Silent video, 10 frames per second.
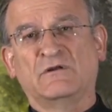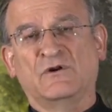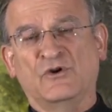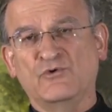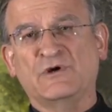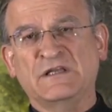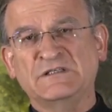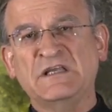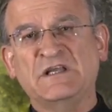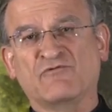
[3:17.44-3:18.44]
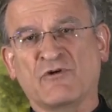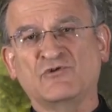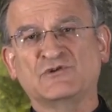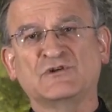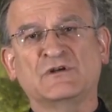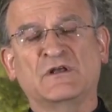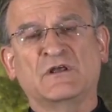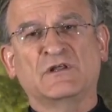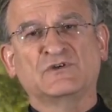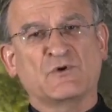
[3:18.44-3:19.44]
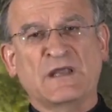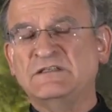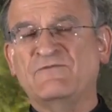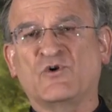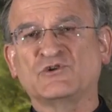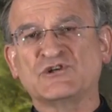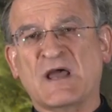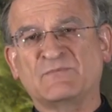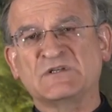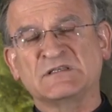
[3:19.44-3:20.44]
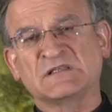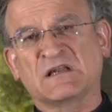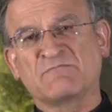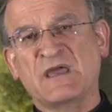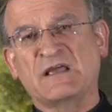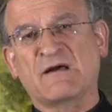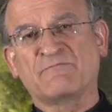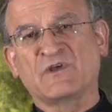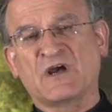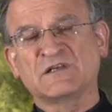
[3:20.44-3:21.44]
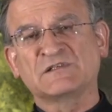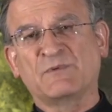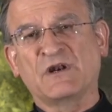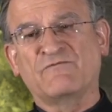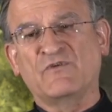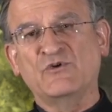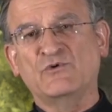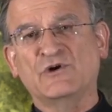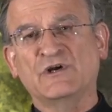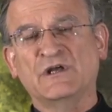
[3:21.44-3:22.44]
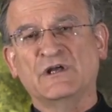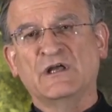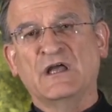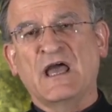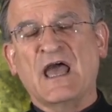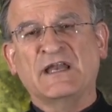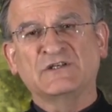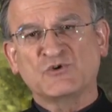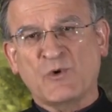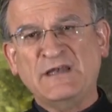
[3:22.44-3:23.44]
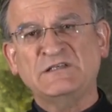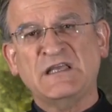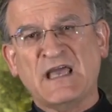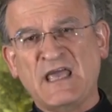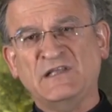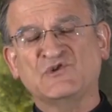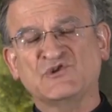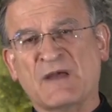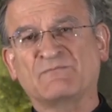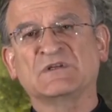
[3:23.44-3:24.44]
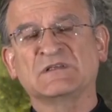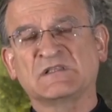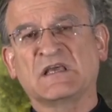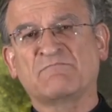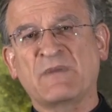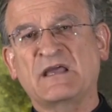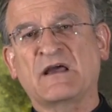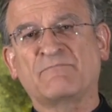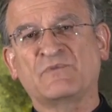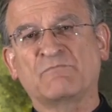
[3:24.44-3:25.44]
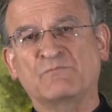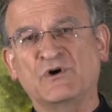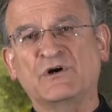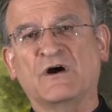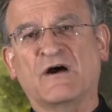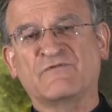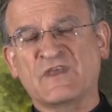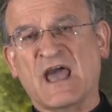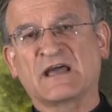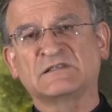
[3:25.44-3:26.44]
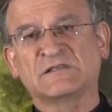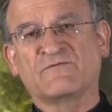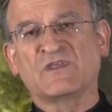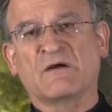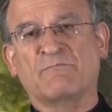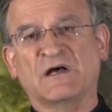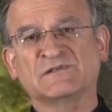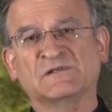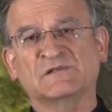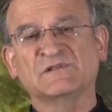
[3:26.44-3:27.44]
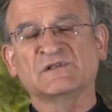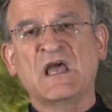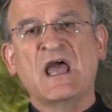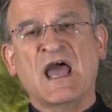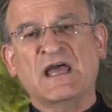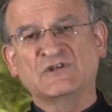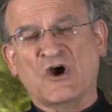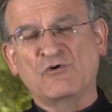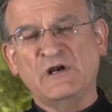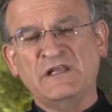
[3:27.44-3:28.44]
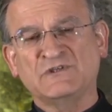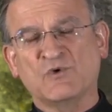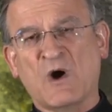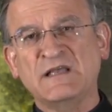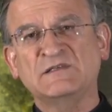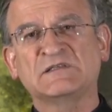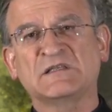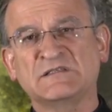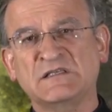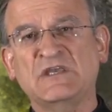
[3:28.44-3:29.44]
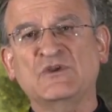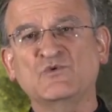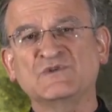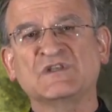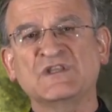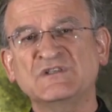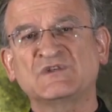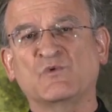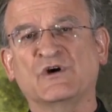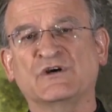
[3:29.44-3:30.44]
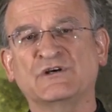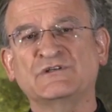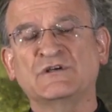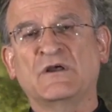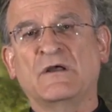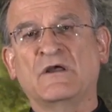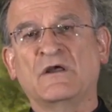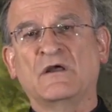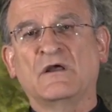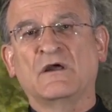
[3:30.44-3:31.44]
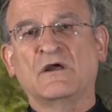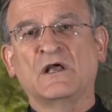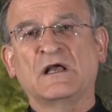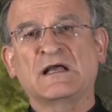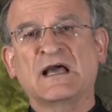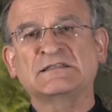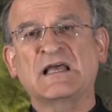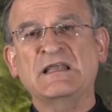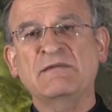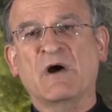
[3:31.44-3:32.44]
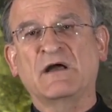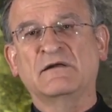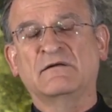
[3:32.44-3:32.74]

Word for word: Luke indeed wrote 24 chapters that make up the Gospel of Luke, and 28 chapters that make up the book of the Acts of the Apostles, and only twice does he use this word, katalima.